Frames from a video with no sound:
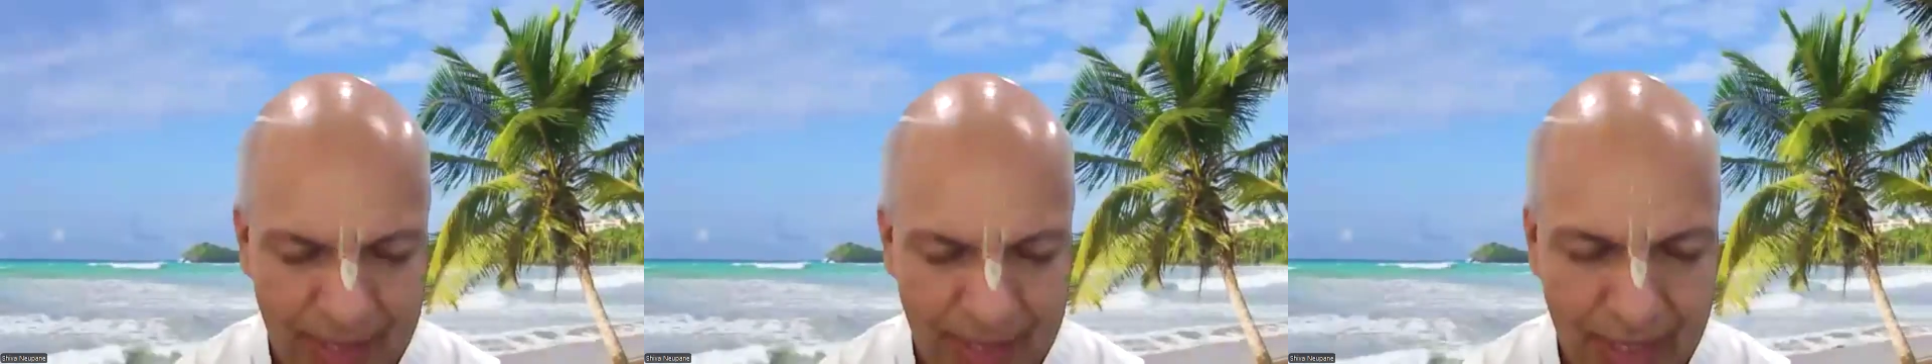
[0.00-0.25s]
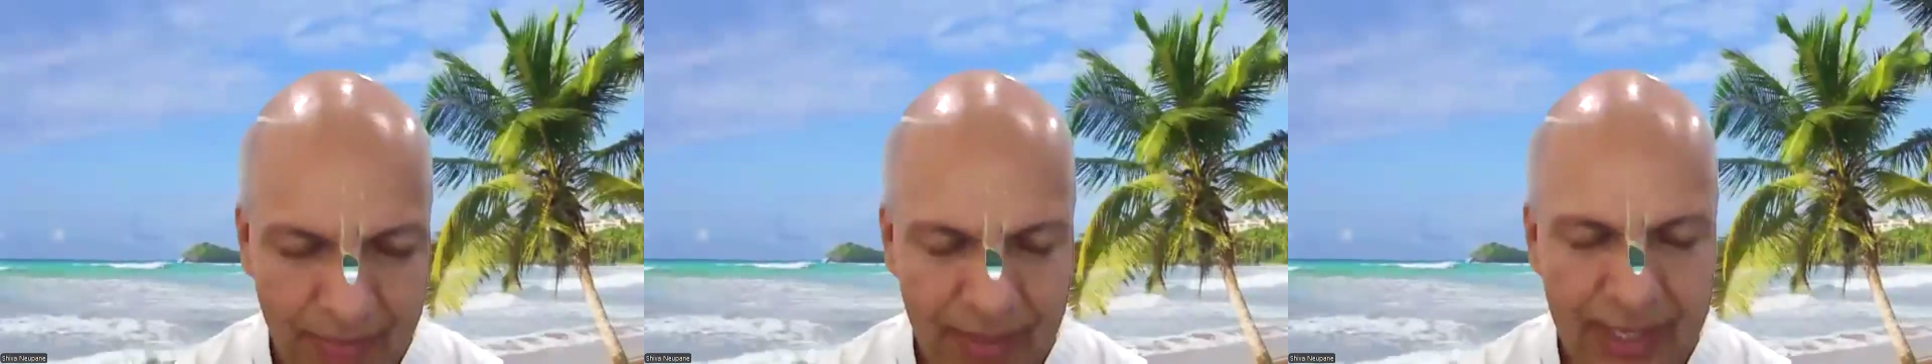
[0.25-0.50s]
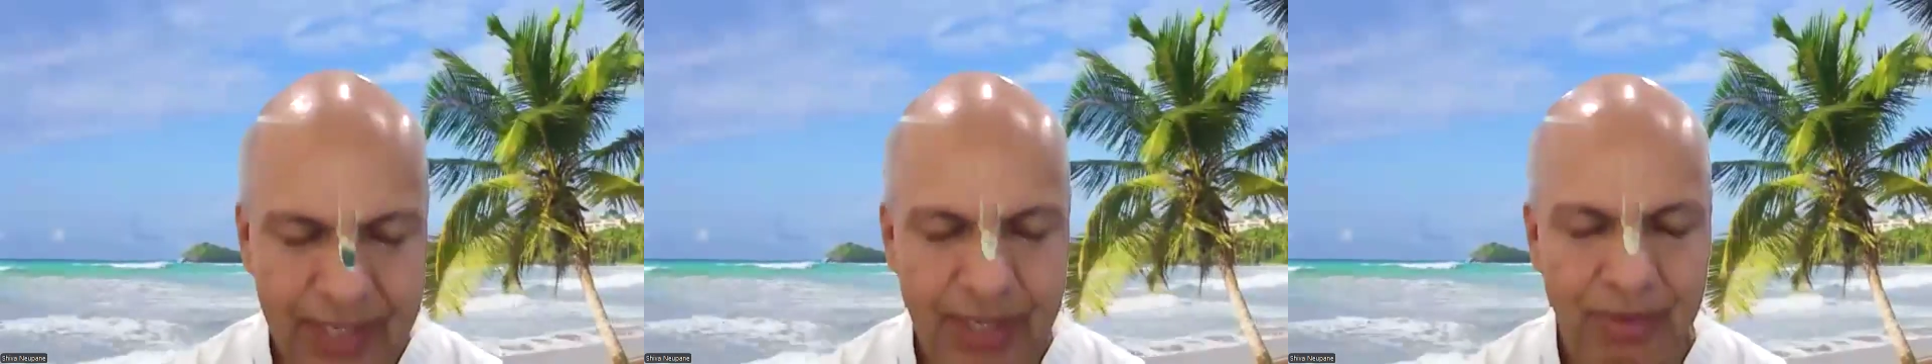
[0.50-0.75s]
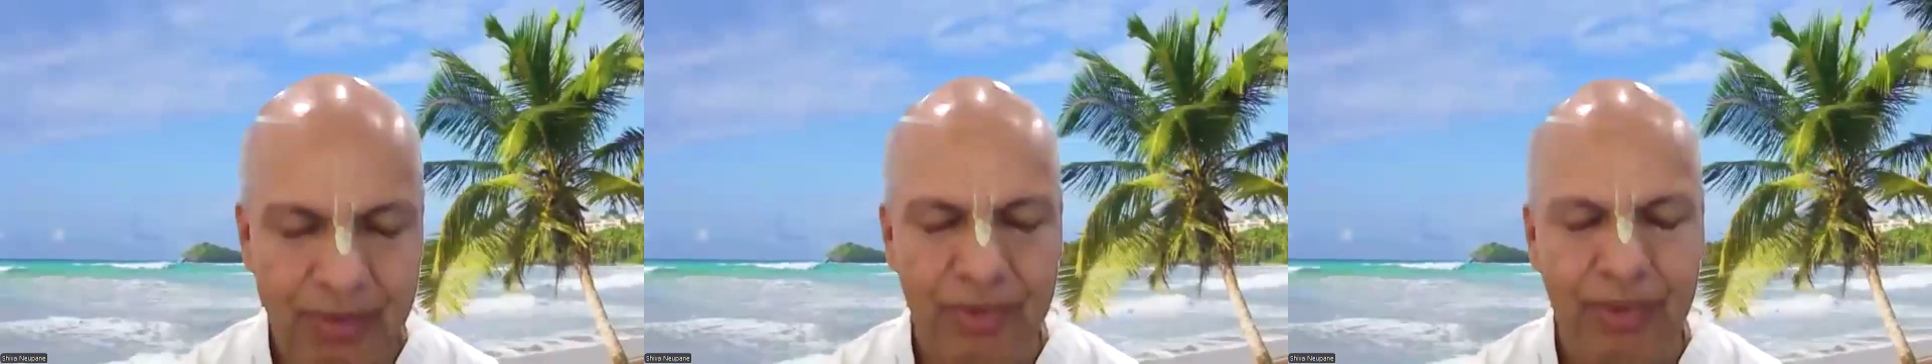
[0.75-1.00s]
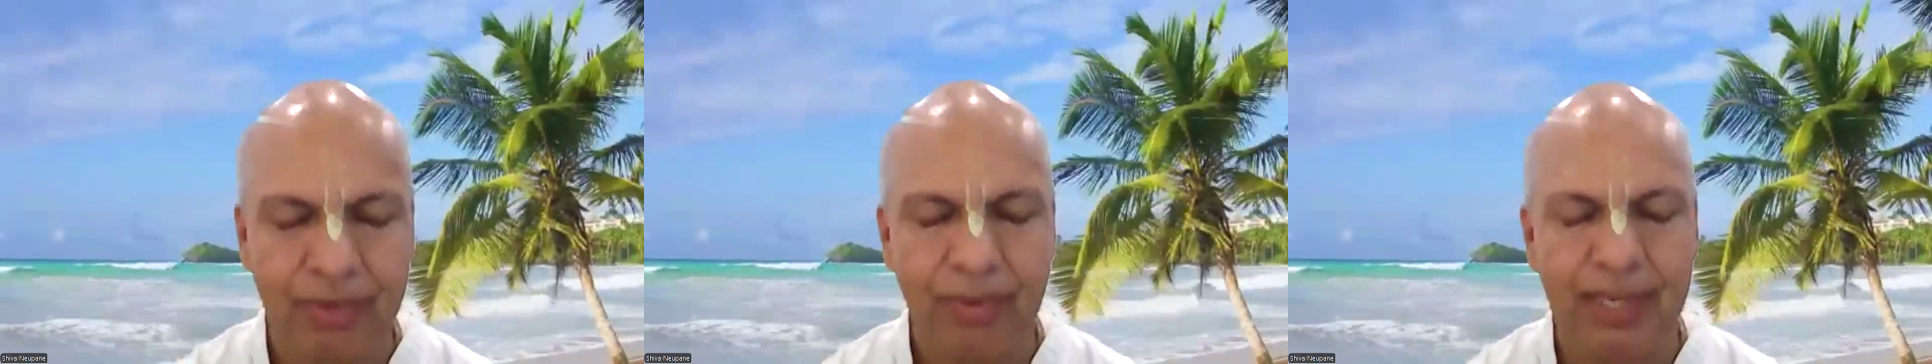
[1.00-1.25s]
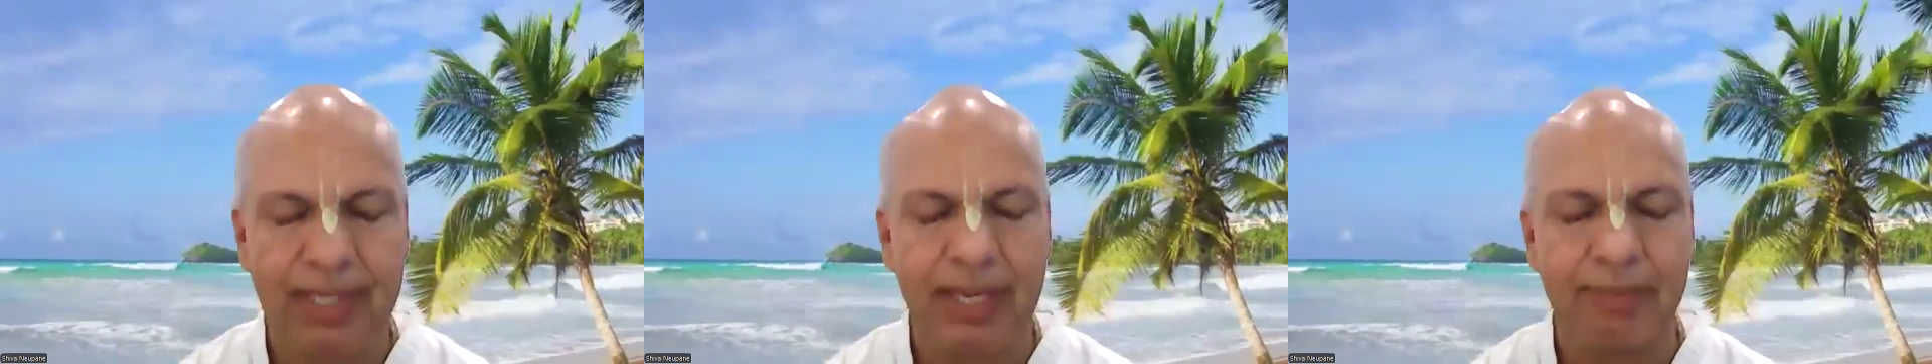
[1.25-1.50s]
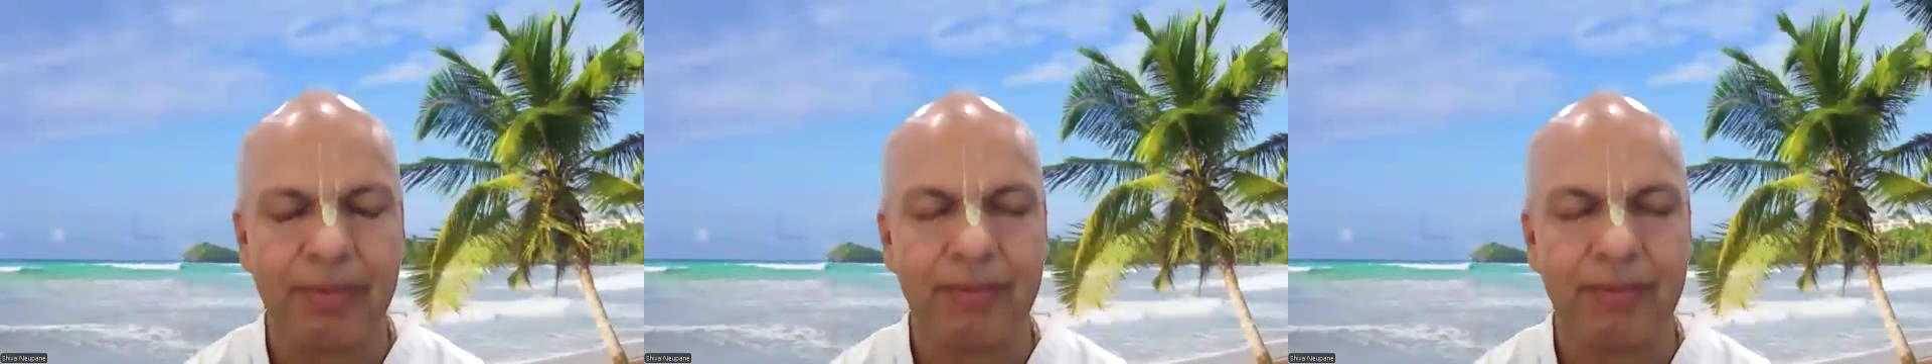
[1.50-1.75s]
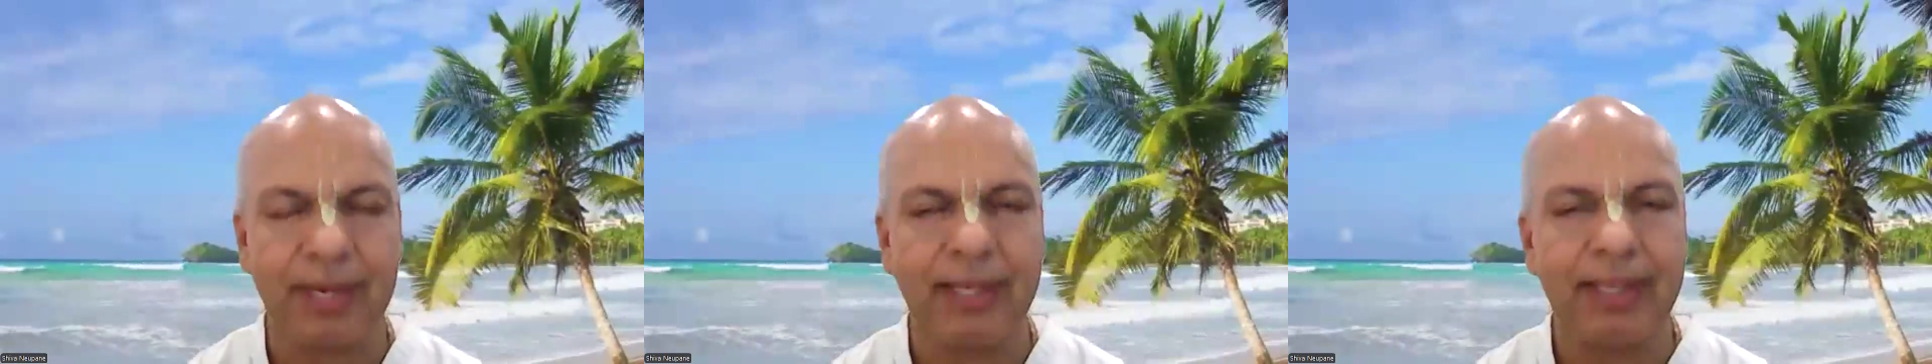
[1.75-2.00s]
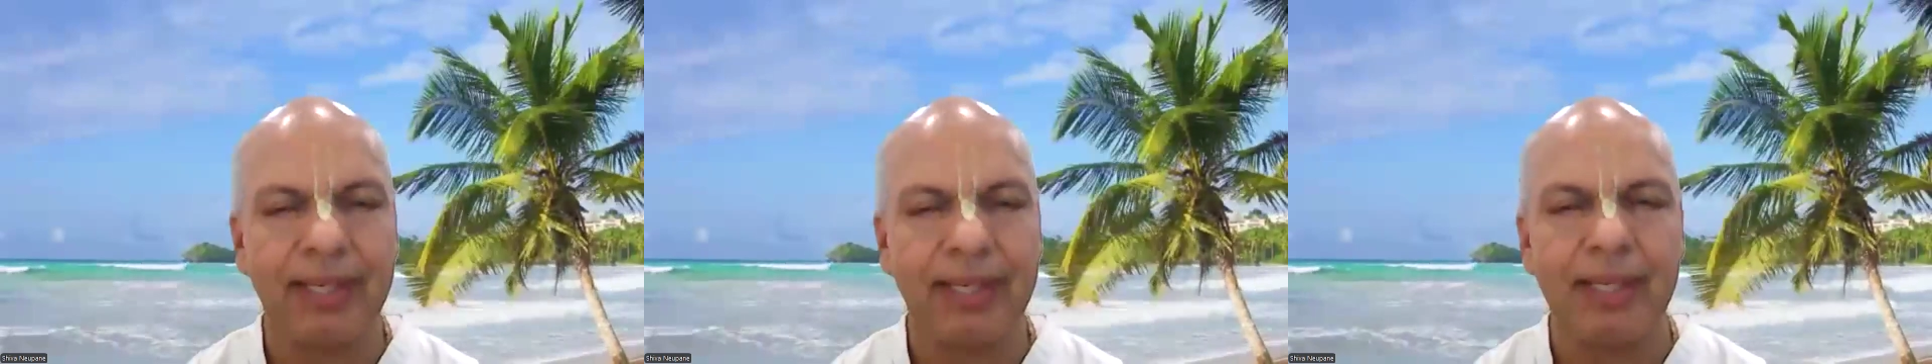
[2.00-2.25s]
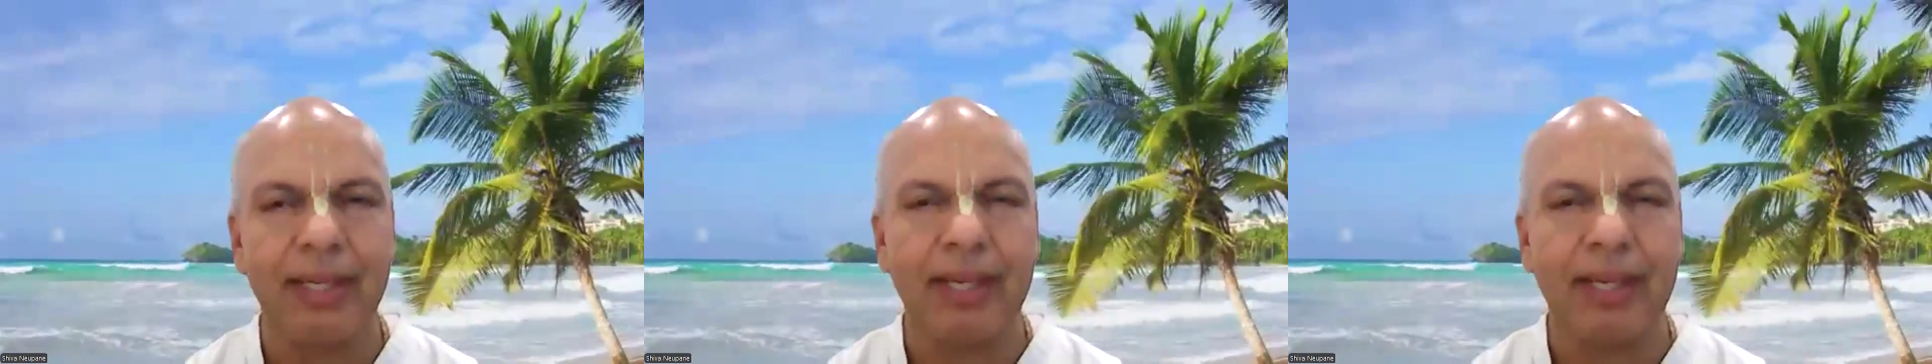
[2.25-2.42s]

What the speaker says: their ability to do what type of work,